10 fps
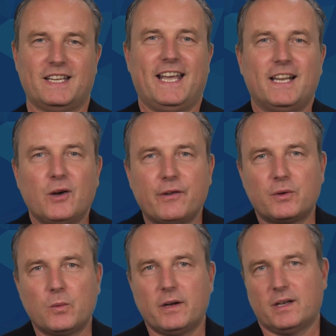Hello
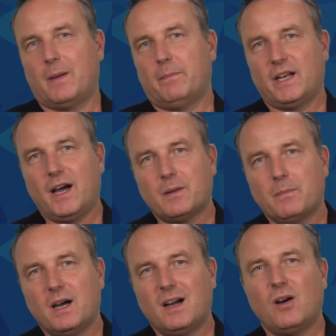everyone, I'm Bernard
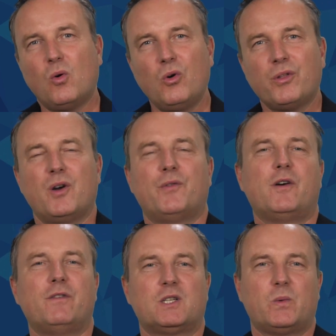Ma, author of
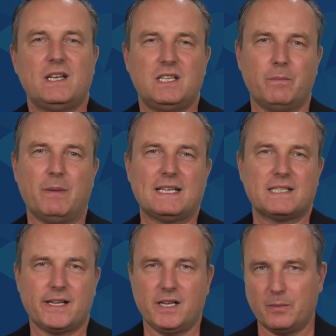over 20
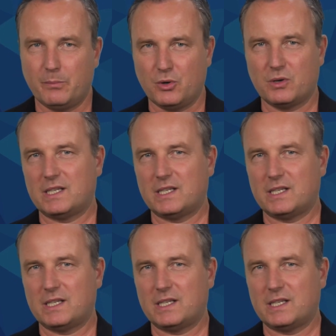best-selling books,